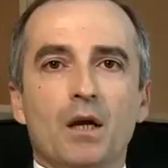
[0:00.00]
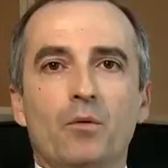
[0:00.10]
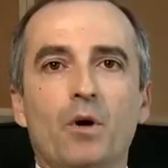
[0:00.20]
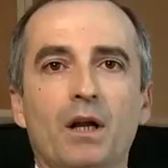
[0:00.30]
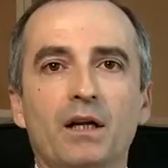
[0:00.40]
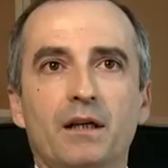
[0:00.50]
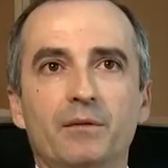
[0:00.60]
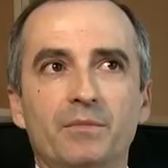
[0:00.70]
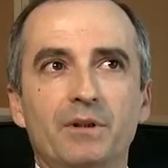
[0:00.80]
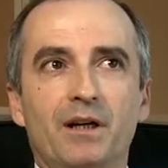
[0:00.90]
Well,
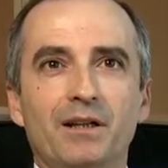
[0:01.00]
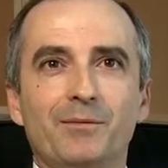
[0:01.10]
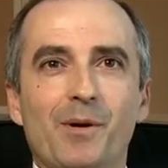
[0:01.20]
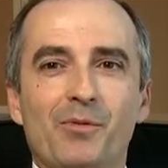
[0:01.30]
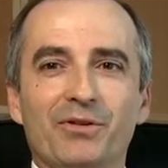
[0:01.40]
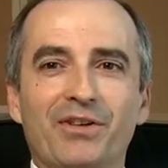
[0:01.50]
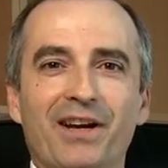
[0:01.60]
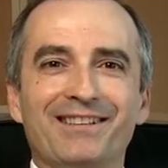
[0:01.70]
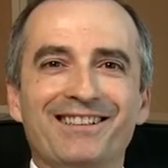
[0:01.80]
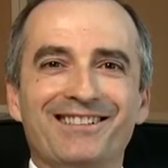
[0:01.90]
I mean, I remember
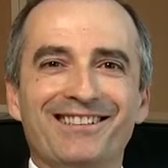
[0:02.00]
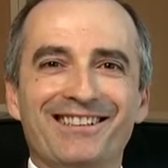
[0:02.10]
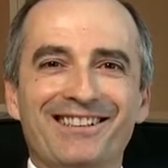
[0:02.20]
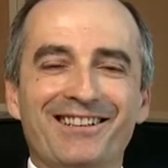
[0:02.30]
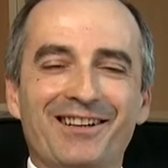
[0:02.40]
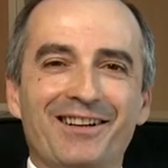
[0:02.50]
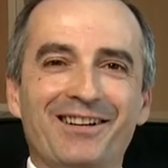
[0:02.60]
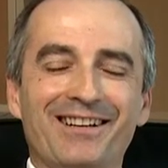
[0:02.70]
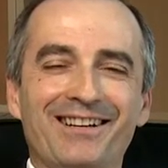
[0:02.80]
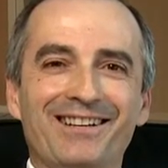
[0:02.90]
saying that the
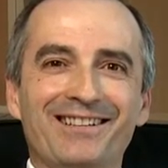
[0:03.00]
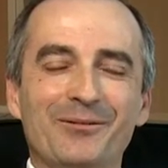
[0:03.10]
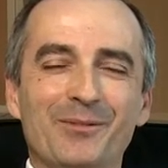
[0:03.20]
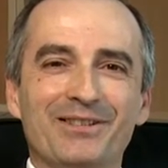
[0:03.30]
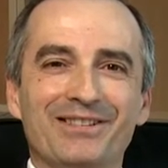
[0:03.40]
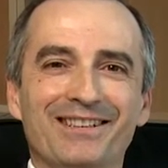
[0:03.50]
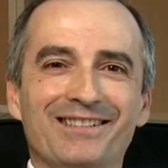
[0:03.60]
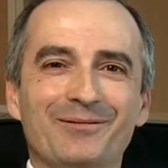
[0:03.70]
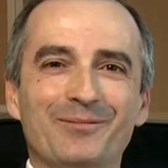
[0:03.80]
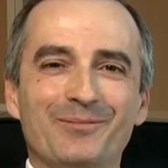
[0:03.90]

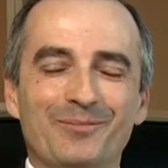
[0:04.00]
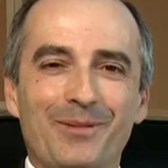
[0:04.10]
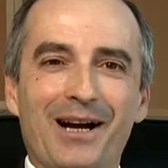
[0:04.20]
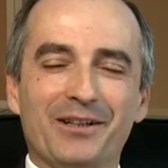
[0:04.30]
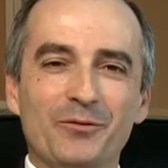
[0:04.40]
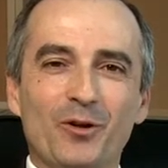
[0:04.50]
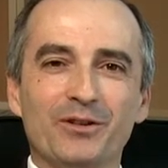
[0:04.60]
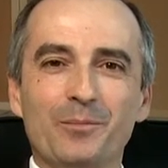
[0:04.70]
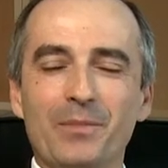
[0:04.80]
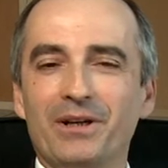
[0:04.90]
domestic market
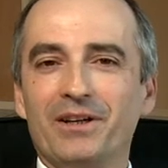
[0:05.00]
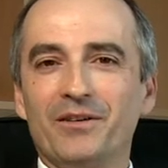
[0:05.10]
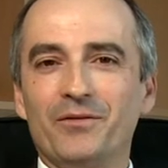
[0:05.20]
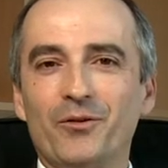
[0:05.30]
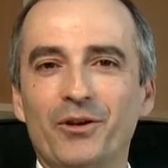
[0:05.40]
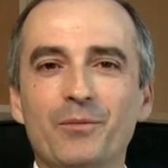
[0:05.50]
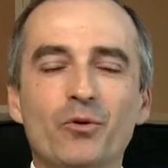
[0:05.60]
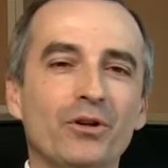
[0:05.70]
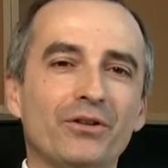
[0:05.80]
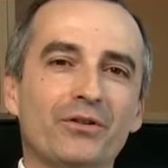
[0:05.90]
wasn't big enough for any
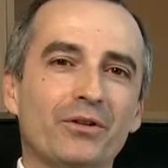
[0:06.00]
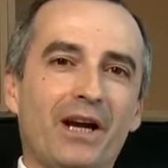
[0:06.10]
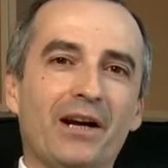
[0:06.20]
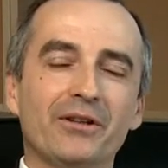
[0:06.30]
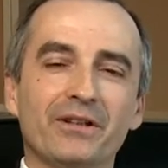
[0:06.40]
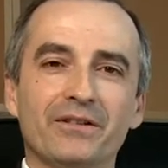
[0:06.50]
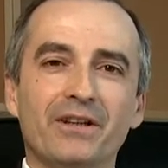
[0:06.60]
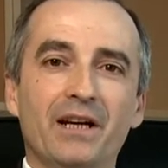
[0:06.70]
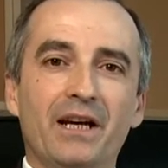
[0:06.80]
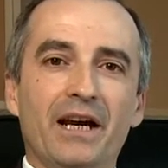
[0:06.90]
more than 2 carriers,
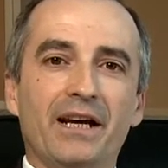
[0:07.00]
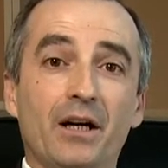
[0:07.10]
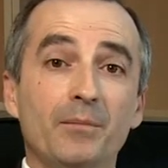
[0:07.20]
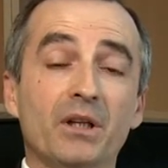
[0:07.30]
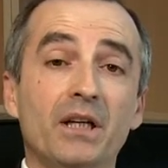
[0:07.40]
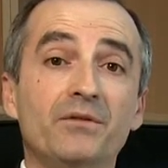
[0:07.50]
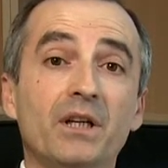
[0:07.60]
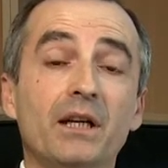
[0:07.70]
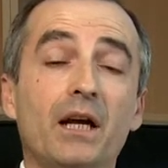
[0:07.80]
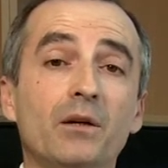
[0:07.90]
and I believed
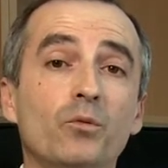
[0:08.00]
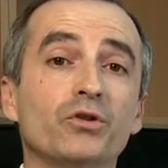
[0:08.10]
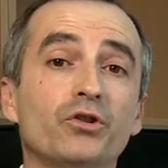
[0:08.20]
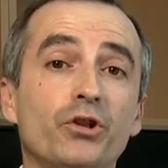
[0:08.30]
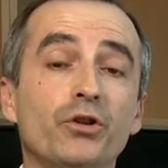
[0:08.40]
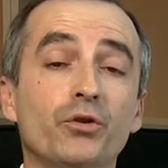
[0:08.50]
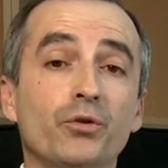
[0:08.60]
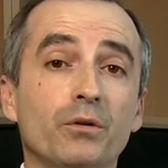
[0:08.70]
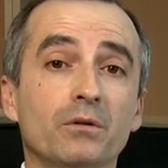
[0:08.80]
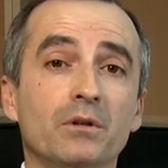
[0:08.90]
it, and it was
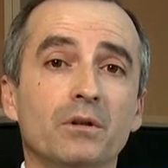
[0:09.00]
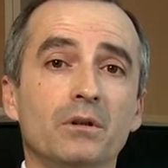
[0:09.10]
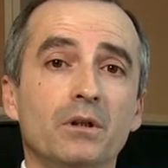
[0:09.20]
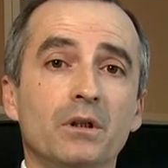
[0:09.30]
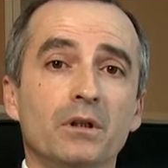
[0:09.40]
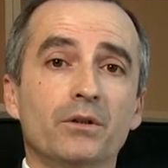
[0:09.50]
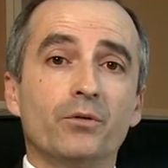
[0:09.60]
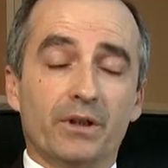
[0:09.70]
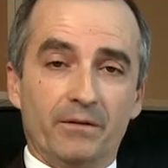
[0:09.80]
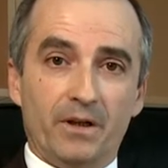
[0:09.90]
true
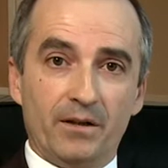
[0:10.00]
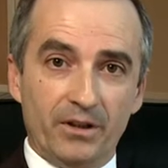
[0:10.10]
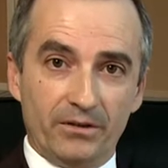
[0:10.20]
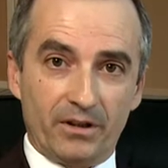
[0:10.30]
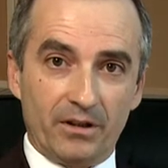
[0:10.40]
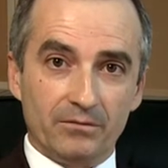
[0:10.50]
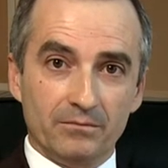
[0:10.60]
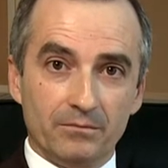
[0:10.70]
25 years ago.